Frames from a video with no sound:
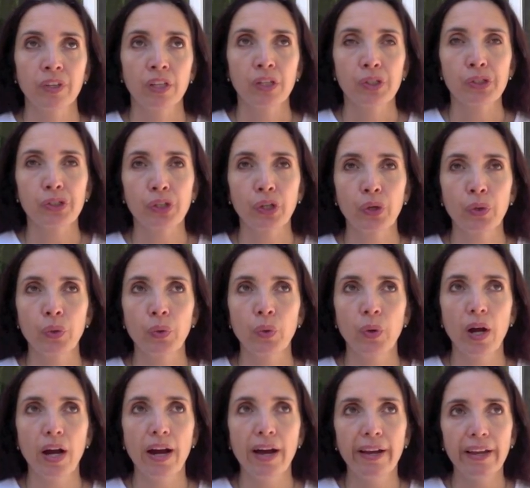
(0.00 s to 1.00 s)

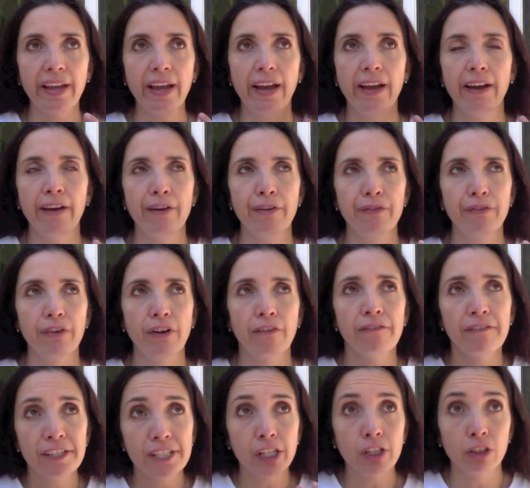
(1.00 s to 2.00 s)
So I have a
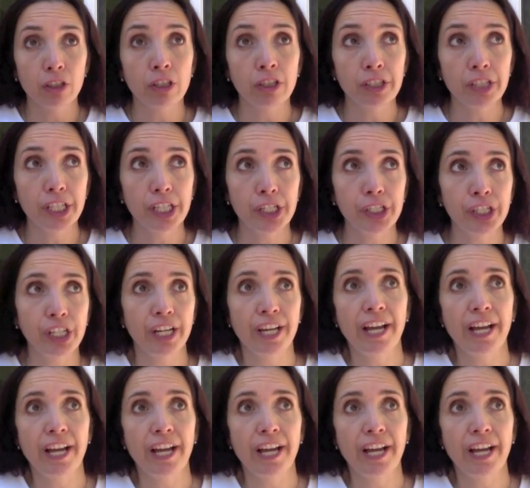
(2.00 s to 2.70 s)
physical condition.